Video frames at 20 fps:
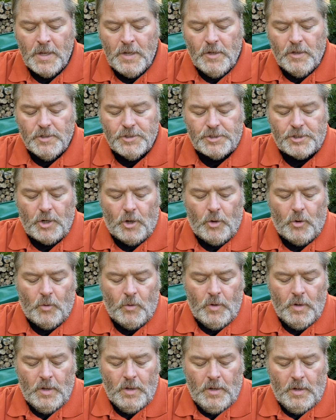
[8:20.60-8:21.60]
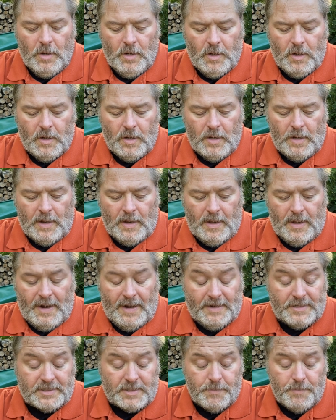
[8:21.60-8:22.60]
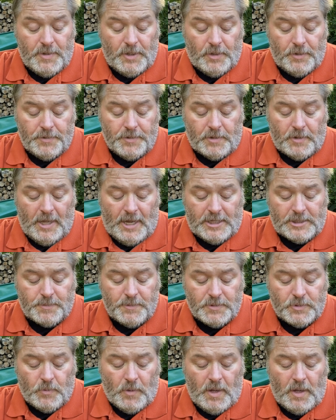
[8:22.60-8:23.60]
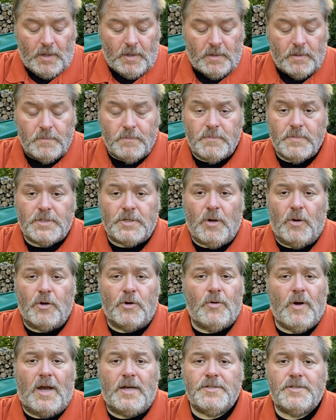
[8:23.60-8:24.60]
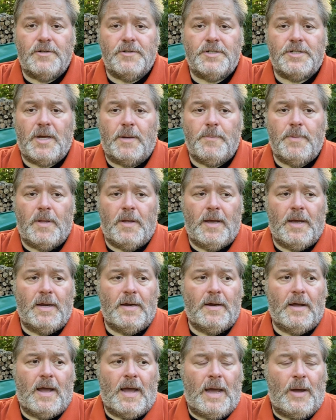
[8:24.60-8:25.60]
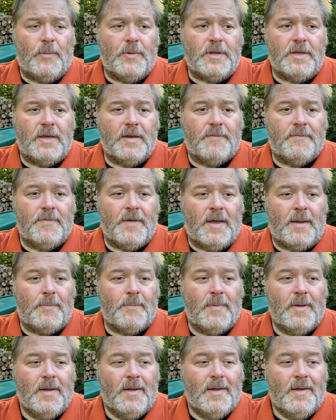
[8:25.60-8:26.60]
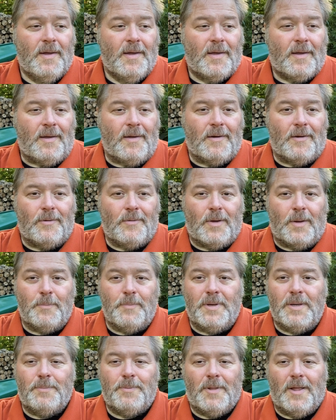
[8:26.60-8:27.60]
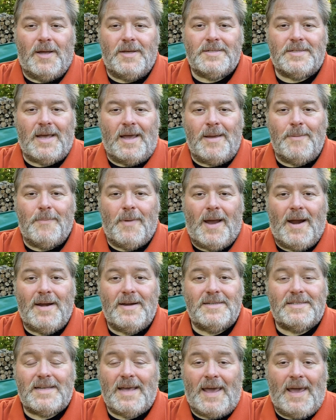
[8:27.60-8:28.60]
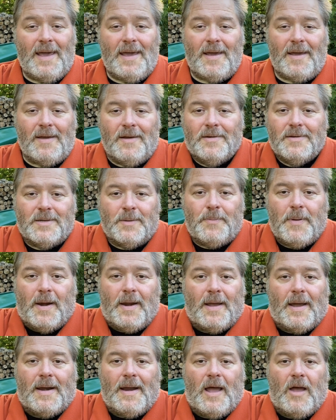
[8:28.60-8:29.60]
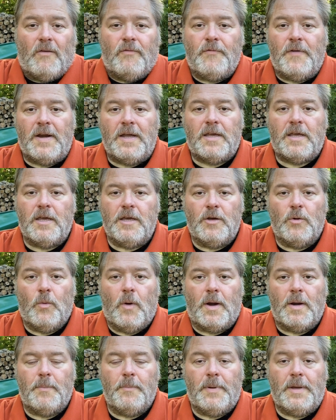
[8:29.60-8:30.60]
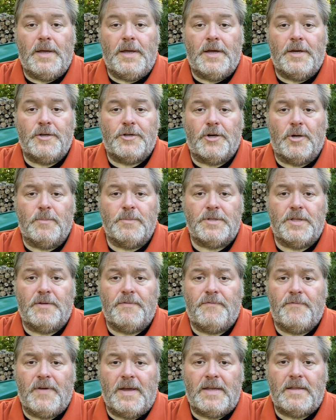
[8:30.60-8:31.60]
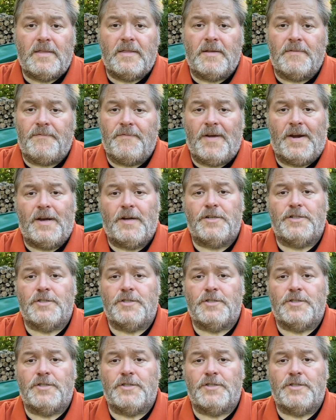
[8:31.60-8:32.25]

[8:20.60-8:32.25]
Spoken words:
So, and it's a milled clasp as well. So across their subline, I would give them, a B+, A-, A, depending on how finicky you want to be in terms of the fit, the finish,